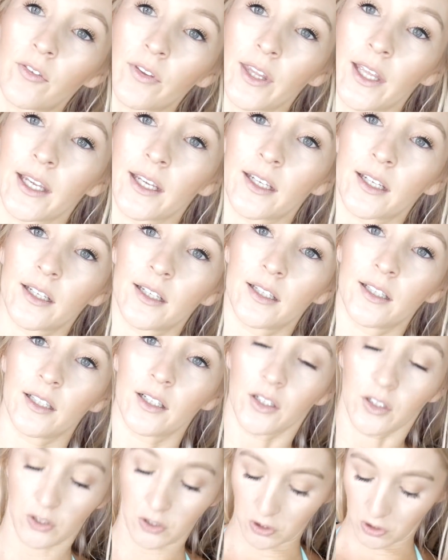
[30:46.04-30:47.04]
like
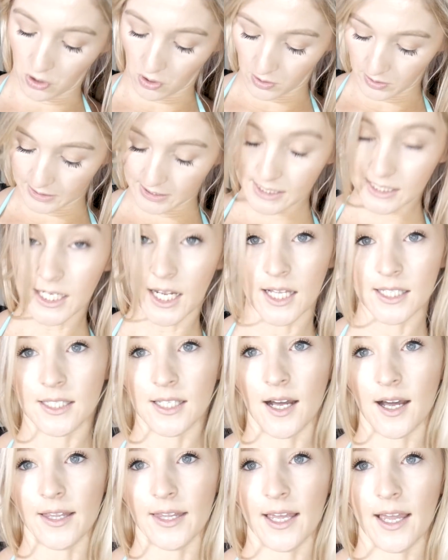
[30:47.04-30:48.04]
little gold studs
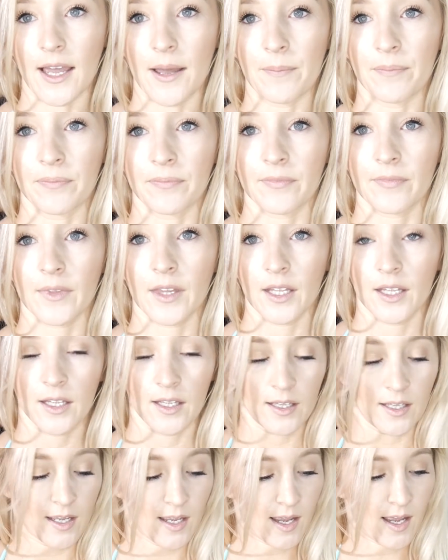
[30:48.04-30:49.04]
on them,
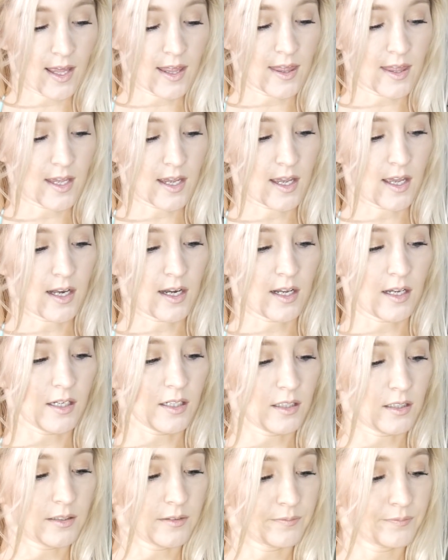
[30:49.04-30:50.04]
and then
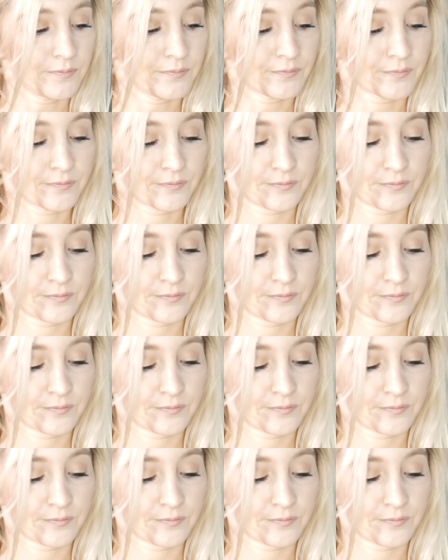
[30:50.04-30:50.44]
um,